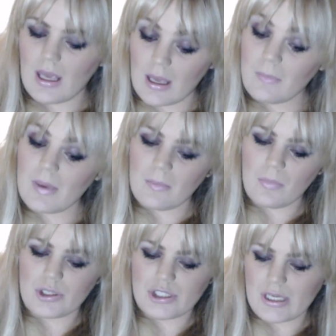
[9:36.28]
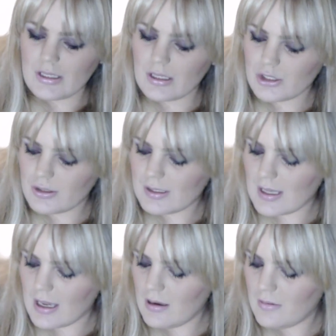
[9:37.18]
the MM pochette, I should
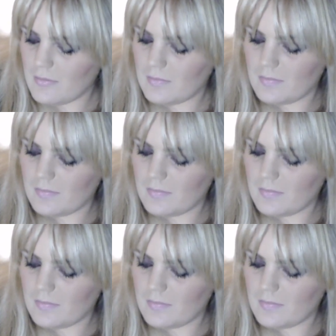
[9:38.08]
say.